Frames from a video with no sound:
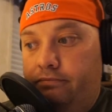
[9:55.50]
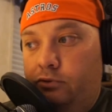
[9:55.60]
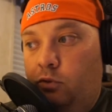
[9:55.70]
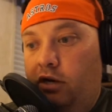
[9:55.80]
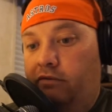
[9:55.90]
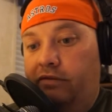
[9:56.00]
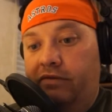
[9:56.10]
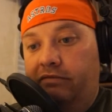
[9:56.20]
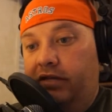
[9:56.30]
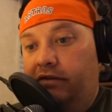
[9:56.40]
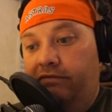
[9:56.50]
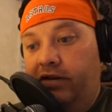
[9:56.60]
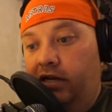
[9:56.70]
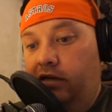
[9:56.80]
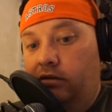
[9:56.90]
12 to 15
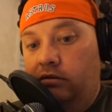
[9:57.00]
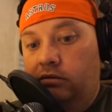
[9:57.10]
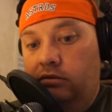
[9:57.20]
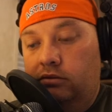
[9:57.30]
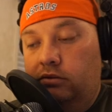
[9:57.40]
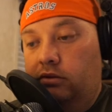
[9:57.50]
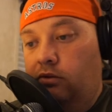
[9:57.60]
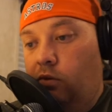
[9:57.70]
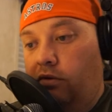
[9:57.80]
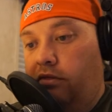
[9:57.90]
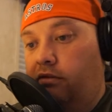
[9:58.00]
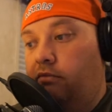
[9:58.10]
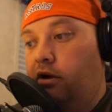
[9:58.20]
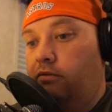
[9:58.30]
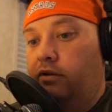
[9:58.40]
feet north of the
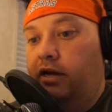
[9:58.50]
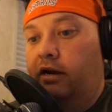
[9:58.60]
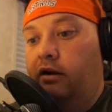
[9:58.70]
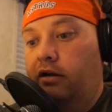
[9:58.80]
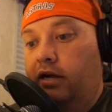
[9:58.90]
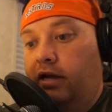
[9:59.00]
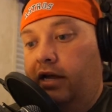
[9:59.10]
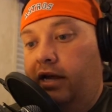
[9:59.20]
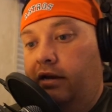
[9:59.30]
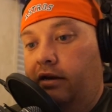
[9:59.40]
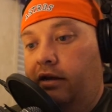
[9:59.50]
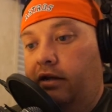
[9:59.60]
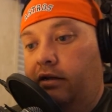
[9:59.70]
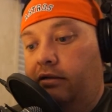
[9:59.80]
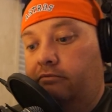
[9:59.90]
road there. And
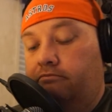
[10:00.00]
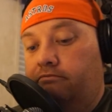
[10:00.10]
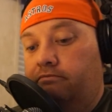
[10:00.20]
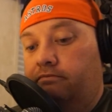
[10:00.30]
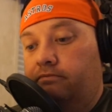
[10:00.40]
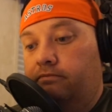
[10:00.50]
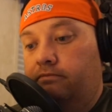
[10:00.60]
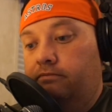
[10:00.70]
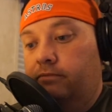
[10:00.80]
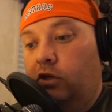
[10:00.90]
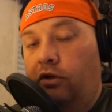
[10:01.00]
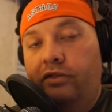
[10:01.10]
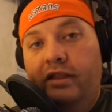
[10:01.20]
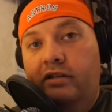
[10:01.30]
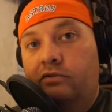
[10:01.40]
the only
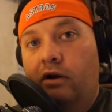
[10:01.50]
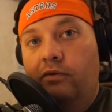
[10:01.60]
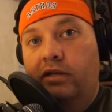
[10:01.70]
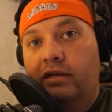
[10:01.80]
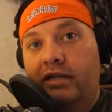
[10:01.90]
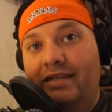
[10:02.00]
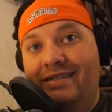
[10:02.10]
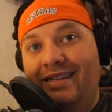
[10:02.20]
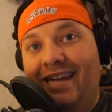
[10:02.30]
thing that's wrong with it is the